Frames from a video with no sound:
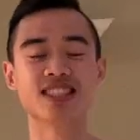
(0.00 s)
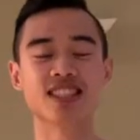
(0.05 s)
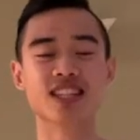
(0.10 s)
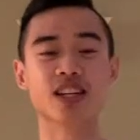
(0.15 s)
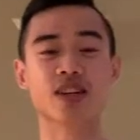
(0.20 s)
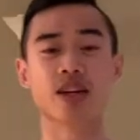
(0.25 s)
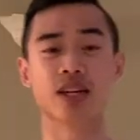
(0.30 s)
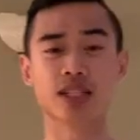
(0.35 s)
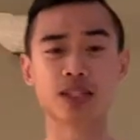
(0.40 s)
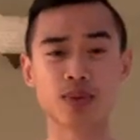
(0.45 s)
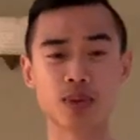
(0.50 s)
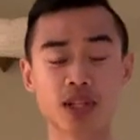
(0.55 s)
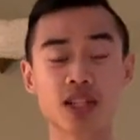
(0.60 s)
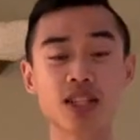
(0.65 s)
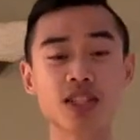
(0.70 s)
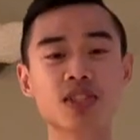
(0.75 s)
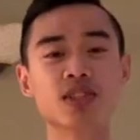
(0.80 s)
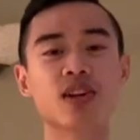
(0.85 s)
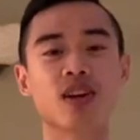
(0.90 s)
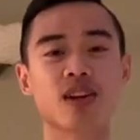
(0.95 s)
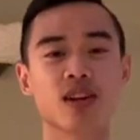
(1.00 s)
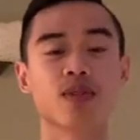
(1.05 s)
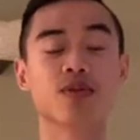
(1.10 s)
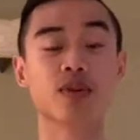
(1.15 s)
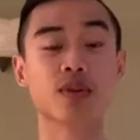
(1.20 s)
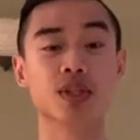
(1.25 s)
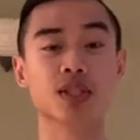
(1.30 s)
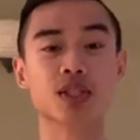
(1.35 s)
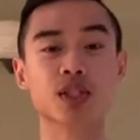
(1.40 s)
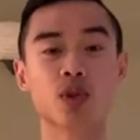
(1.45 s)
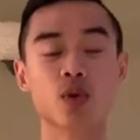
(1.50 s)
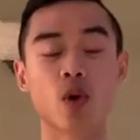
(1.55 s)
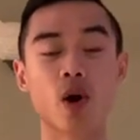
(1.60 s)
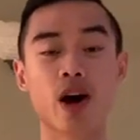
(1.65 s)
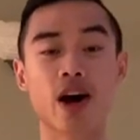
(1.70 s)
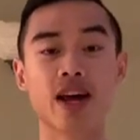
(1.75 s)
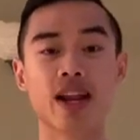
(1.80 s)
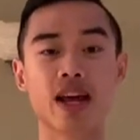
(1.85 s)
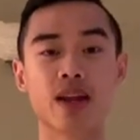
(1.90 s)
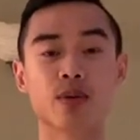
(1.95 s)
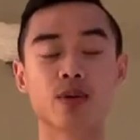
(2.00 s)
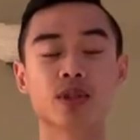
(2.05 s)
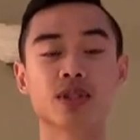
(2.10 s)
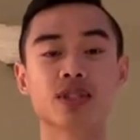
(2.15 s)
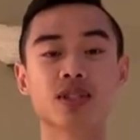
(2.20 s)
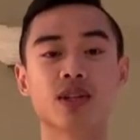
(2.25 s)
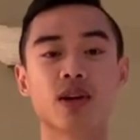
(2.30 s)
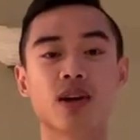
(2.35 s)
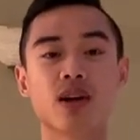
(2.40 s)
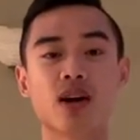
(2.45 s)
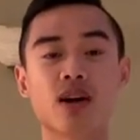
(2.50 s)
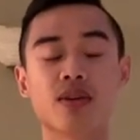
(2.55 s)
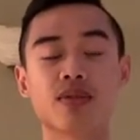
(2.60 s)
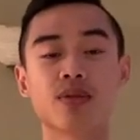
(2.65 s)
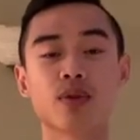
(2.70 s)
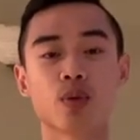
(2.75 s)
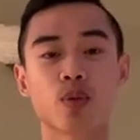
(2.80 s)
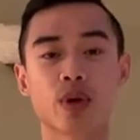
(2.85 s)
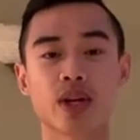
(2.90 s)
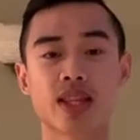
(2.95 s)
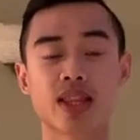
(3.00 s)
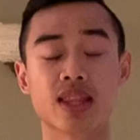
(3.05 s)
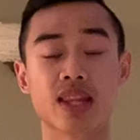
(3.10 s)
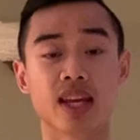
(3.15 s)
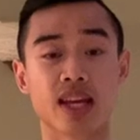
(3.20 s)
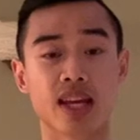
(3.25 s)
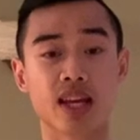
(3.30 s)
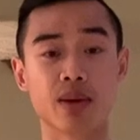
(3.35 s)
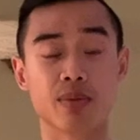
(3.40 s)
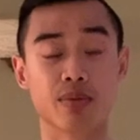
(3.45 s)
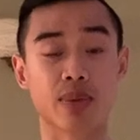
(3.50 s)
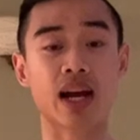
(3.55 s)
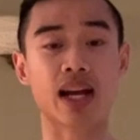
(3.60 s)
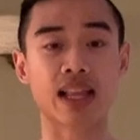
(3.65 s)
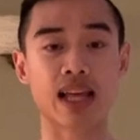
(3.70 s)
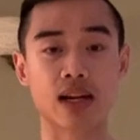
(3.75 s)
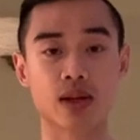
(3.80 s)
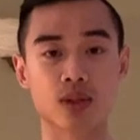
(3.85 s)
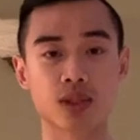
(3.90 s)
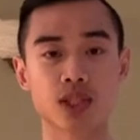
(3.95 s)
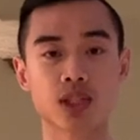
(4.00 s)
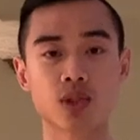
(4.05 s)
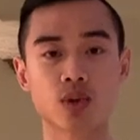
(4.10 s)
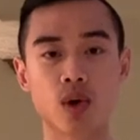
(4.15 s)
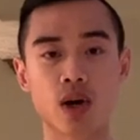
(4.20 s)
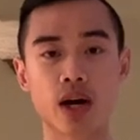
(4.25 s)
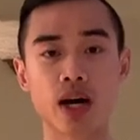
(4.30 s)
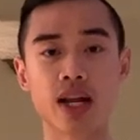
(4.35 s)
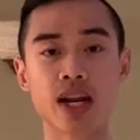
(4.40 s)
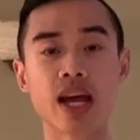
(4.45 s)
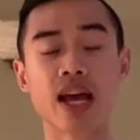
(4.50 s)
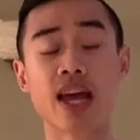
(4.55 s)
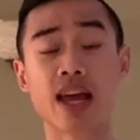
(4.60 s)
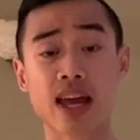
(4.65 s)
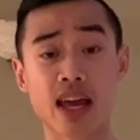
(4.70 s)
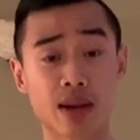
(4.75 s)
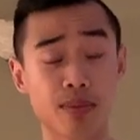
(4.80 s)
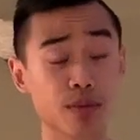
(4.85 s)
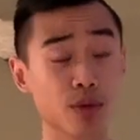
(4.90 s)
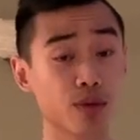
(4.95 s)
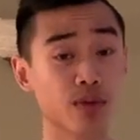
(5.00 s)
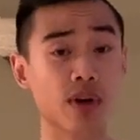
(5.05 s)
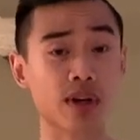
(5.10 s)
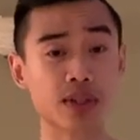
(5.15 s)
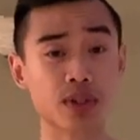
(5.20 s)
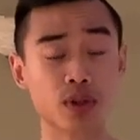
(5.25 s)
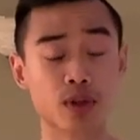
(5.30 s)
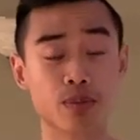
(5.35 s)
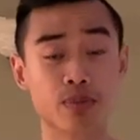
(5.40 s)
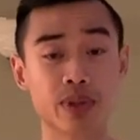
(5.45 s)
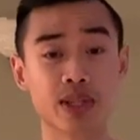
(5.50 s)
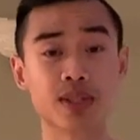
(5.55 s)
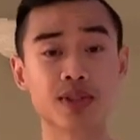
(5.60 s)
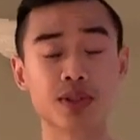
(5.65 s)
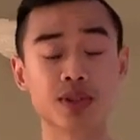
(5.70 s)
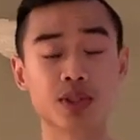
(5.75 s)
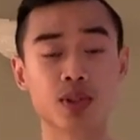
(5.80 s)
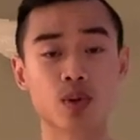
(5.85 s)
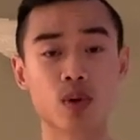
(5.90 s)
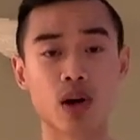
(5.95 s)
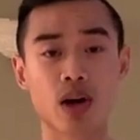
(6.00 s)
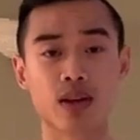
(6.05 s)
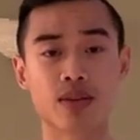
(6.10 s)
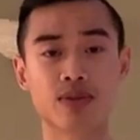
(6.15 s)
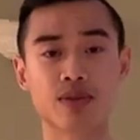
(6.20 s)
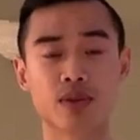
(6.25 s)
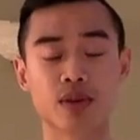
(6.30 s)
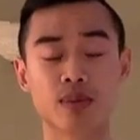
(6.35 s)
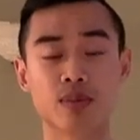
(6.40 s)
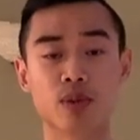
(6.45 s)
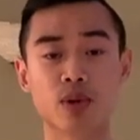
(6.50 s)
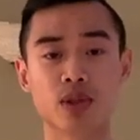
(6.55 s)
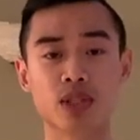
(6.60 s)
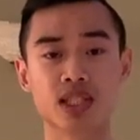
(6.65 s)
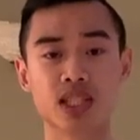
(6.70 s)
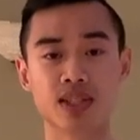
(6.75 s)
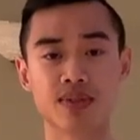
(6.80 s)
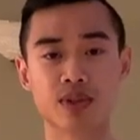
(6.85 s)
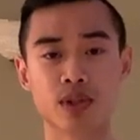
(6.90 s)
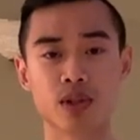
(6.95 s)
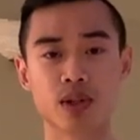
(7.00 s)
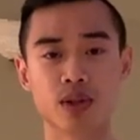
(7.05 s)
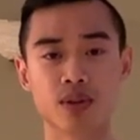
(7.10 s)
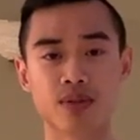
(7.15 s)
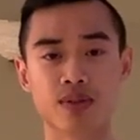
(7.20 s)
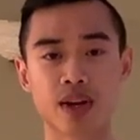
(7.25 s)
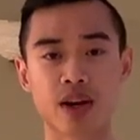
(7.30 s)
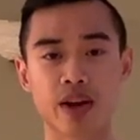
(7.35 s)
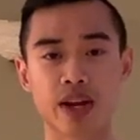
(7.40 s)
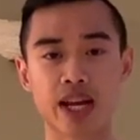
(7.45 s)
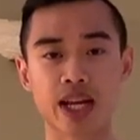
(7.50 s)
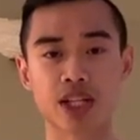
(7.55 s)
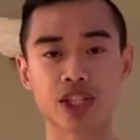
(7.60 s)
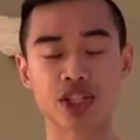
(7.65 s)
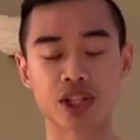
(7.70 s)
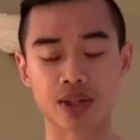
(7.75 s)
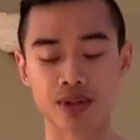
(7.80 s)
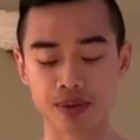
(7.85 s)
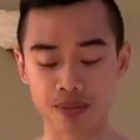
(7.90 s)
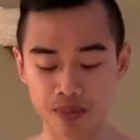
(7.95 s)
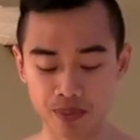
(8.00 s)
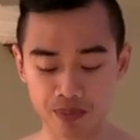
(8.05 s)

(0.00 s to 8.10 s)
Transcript: Okay, so we're gonna start off with a squat and we'll start off with a bilateral squat and move on to a pistol squat for a more difficult variation.